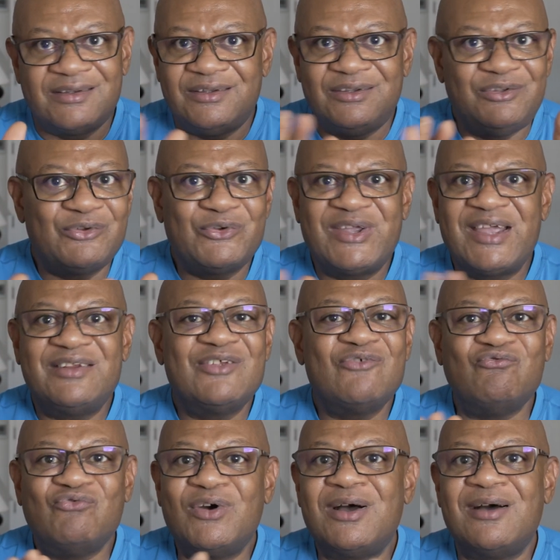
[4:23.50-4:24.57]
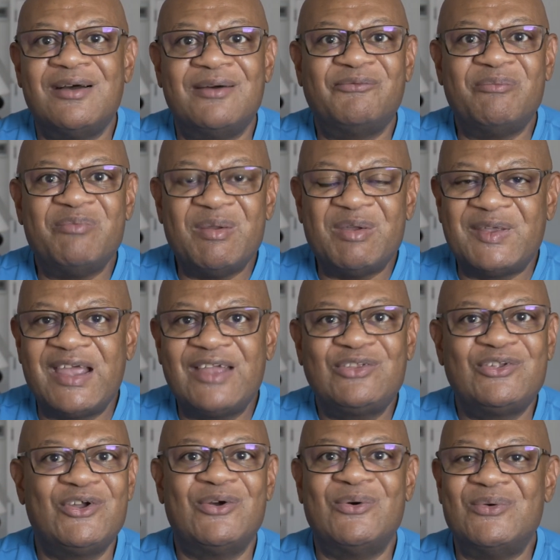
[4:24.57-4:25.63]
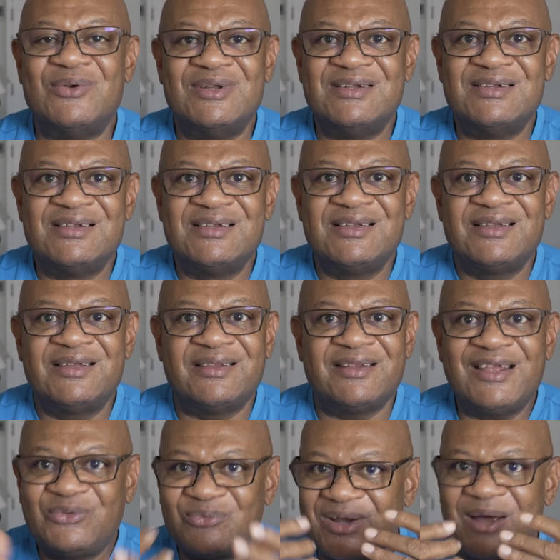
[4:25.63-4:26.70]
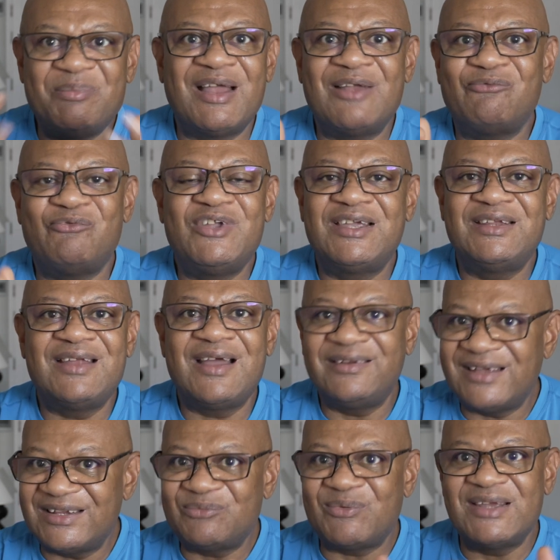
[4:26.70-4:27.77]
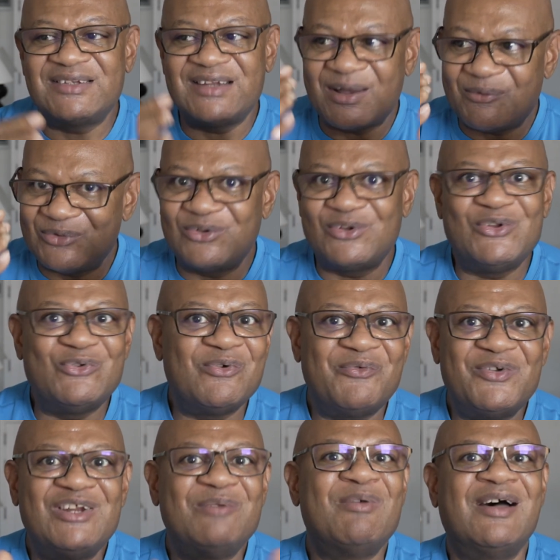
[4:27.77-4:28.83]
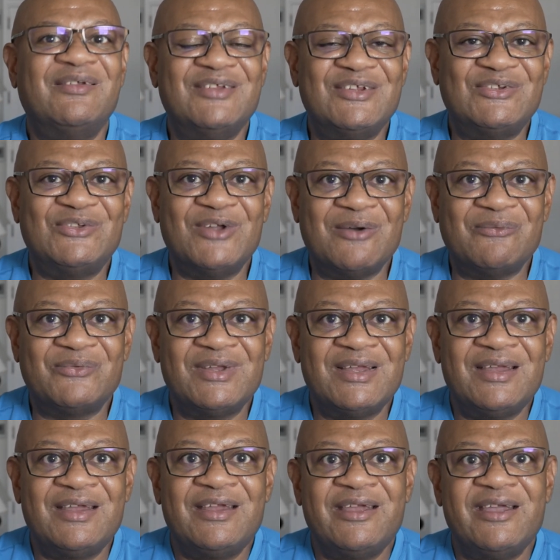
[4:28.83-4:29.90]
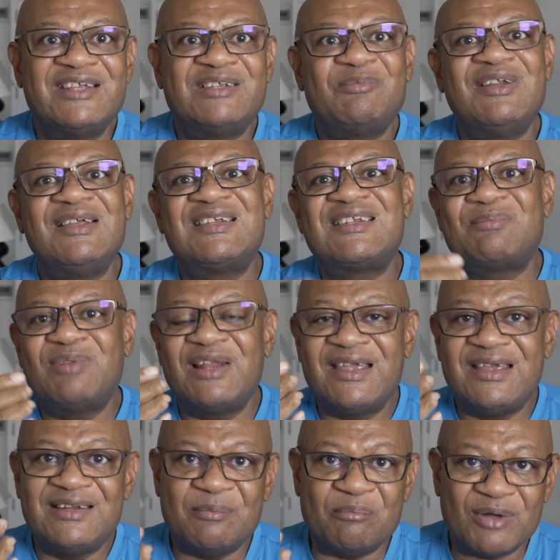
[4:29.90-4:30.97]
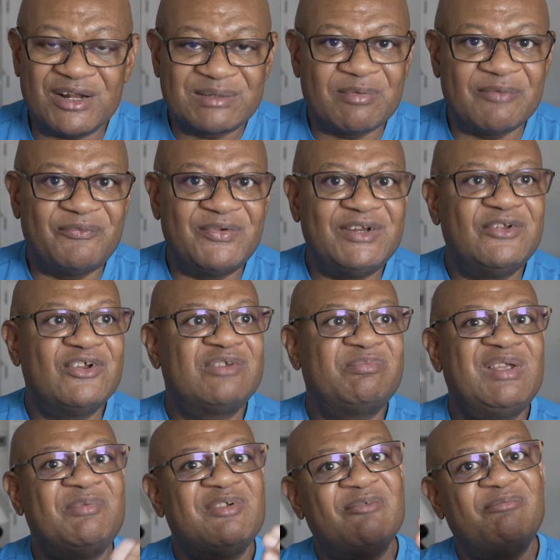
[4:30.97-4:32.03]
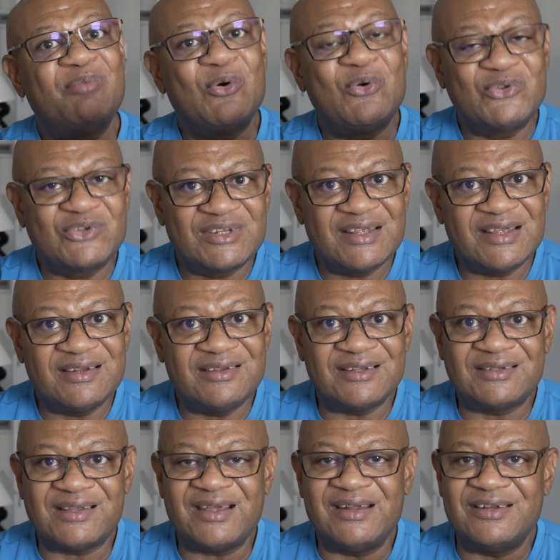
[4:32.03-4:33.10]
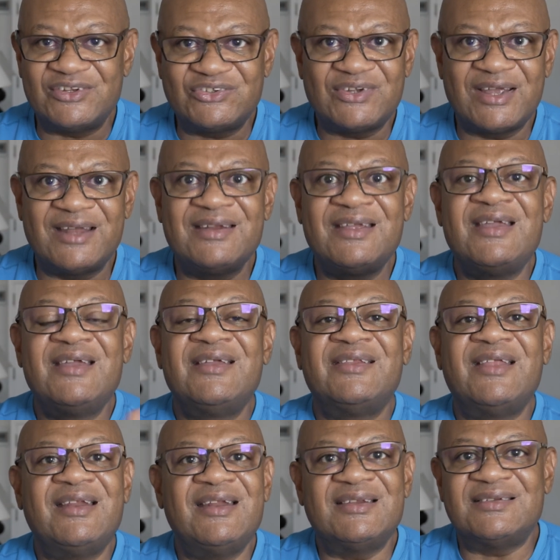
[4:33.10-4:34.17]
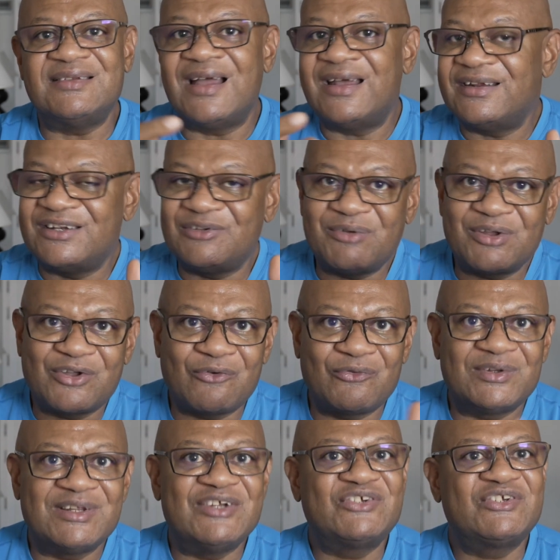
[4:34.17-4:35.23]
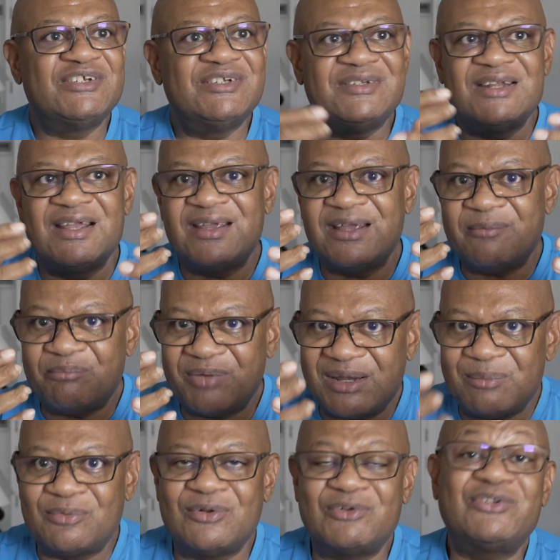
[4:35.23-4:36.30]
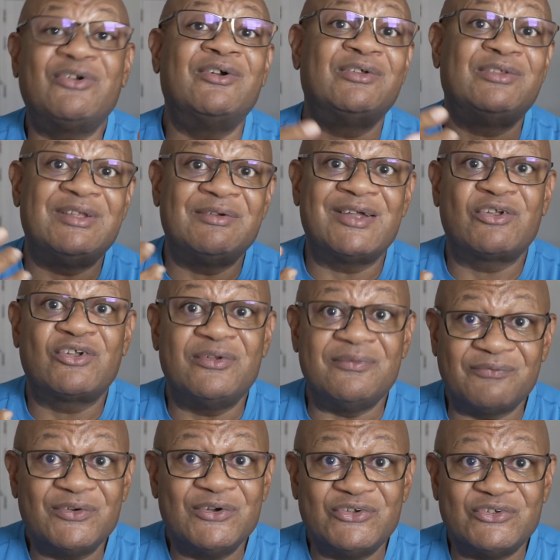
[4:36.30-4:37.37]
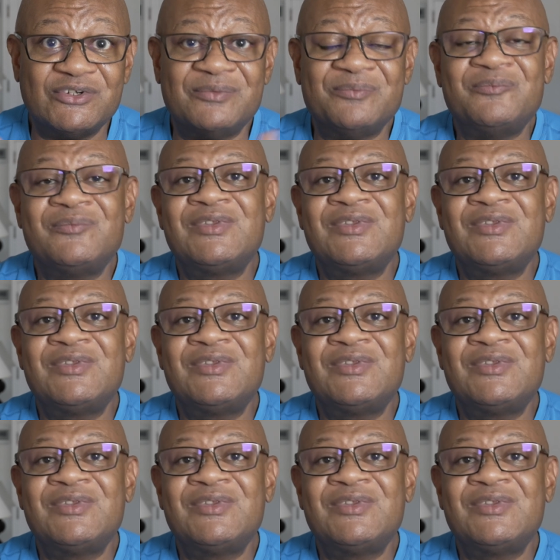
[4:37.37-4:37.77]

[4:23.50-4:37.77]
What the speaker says: you're getting it wrong from the get-go. That's why I'm not freaking out. And that's why I said I wasn't going to do a video about this stuff. It's been explained in multiple videos. People have posted it in the chat that it's not a direct correlation. People also a direct conversion,